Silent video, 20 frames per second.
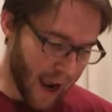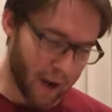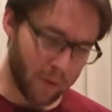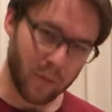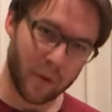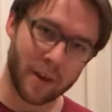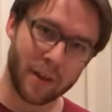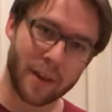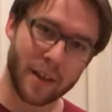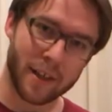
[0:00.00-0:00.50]

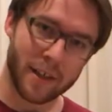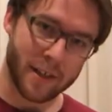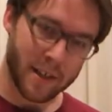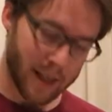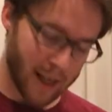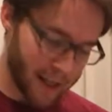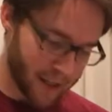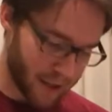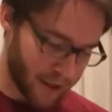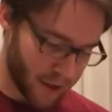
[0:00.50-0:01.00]
And with
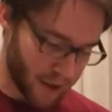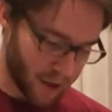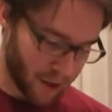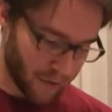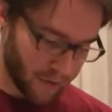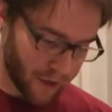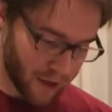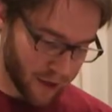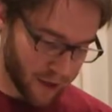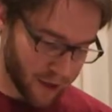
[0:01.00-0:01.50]
this as the
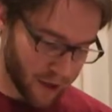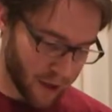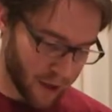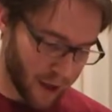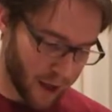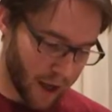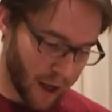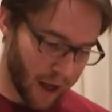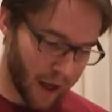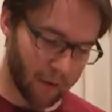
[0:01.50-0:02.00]
surface,
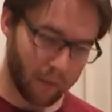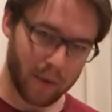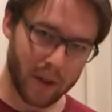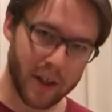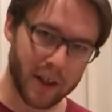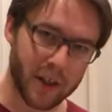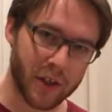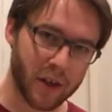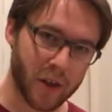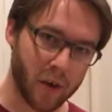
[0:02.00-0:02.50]
it
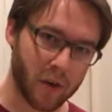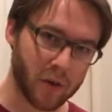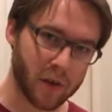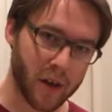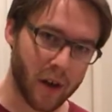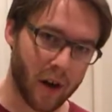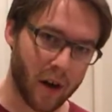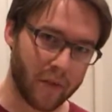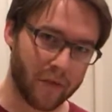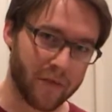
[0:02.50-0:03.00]
really
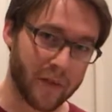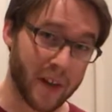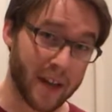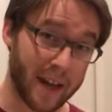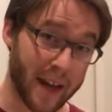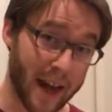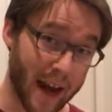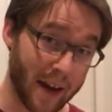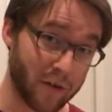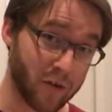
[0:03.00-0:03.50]
shows off the
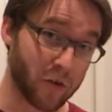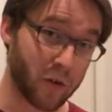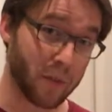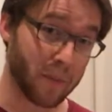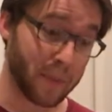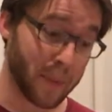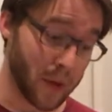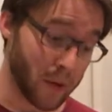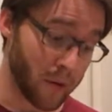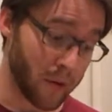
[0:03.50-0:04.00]
natural
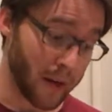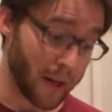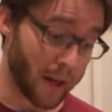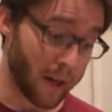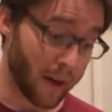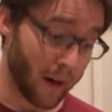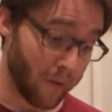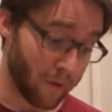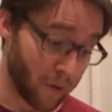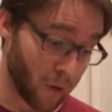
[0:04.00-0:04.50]
beauty
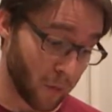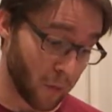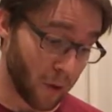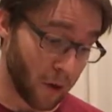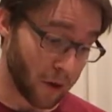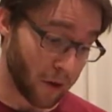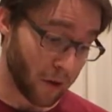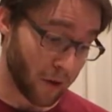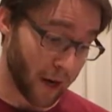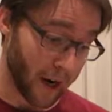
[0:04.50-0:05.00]
of the
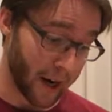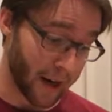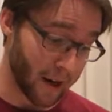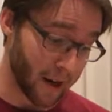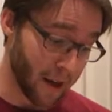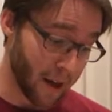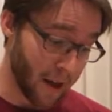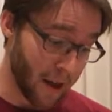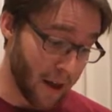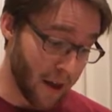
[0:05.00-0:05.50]
wood grain,
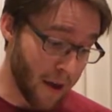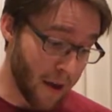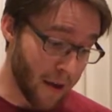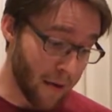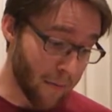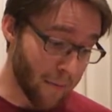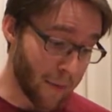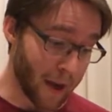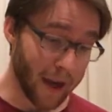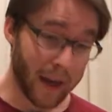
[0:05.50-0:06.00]

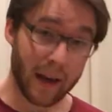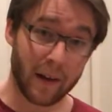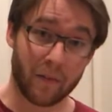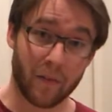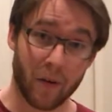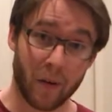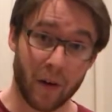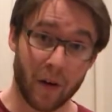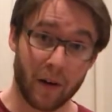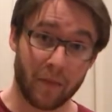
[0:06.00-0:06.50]
making
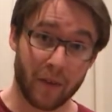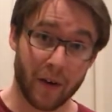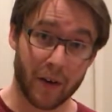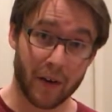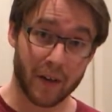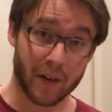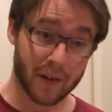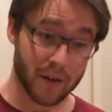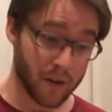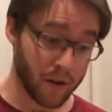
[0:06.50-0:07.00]
for a
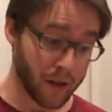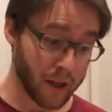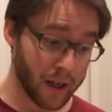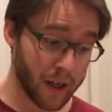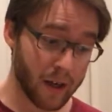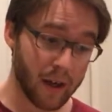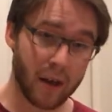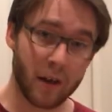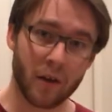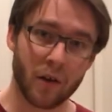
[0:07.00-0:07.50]
very
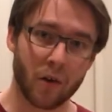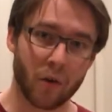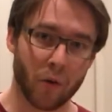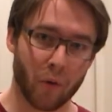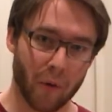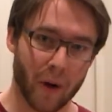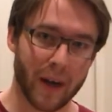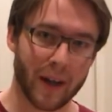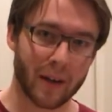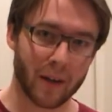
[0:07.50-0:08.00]
sturdy,
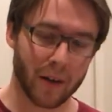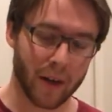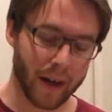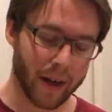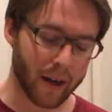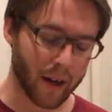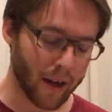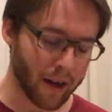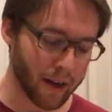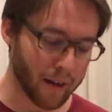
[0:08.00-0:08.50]
great
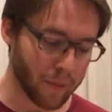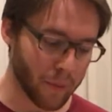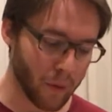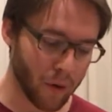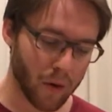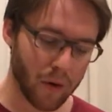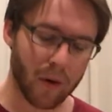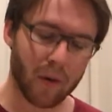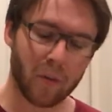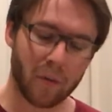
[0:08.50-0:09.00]
looking cutting
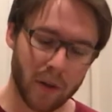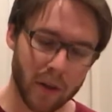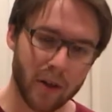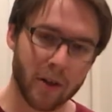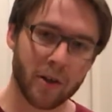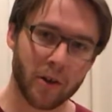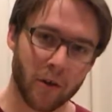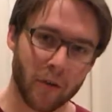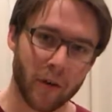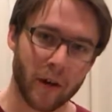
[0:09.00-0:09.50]
board with a
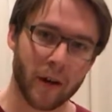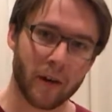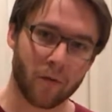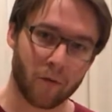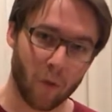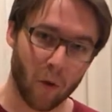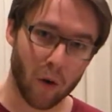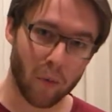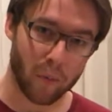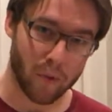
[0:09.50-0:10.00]
degree
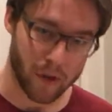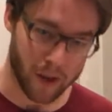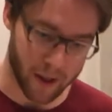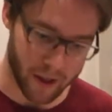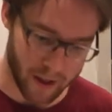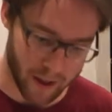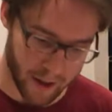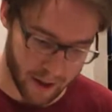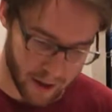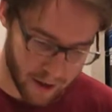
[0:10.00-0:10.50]
of warp
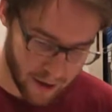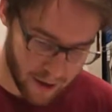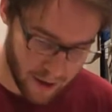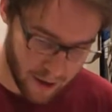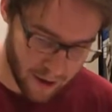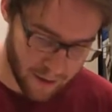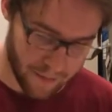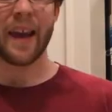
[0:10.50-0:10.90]
resistance.